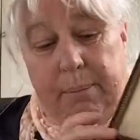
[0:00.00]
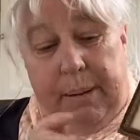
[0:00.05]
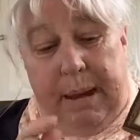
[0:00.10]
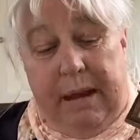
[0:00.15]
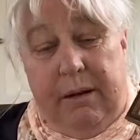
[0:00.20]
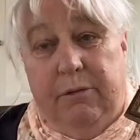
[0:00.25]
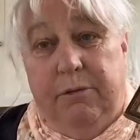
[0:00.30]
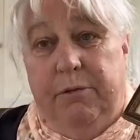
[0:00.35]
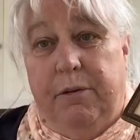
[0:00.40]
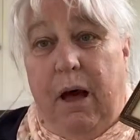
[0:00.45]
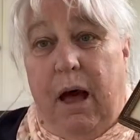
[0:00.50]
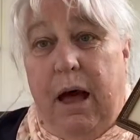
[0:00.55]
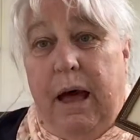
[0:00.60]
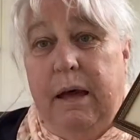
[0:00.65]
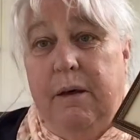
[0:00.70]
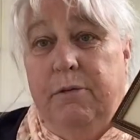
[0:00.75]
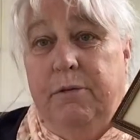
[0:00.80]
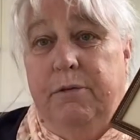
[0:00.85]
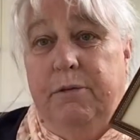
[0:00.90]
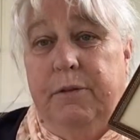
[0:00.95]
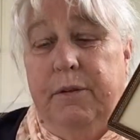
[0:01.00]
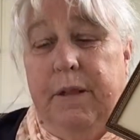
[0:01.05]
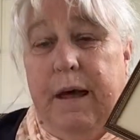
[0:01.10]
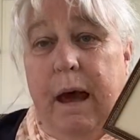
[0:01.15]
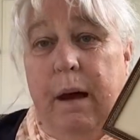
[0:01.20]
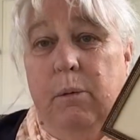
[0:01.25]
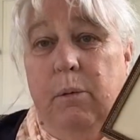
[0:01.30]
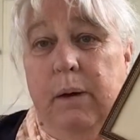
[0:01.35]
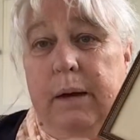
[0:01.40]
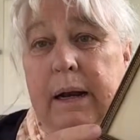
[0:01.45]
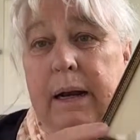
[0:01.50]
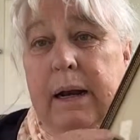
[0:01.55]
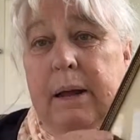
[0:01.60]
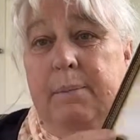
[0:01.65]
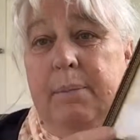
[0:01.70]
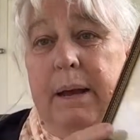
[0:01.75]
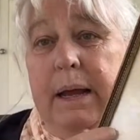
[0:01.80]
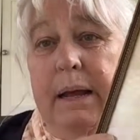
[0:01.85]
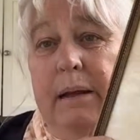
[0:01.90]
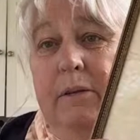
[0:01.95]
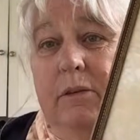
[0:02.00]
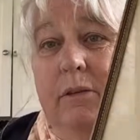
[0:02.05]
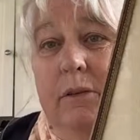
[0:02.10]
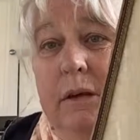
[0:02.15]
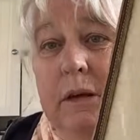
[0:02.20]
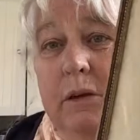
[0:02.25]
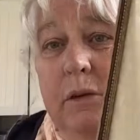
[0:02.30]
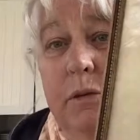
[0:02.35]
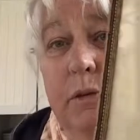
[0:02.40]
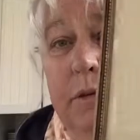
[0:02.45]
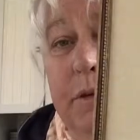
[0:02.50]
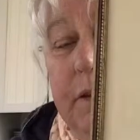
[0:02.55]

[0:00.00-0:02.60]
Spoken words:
I paid $5 for that one and I paid $6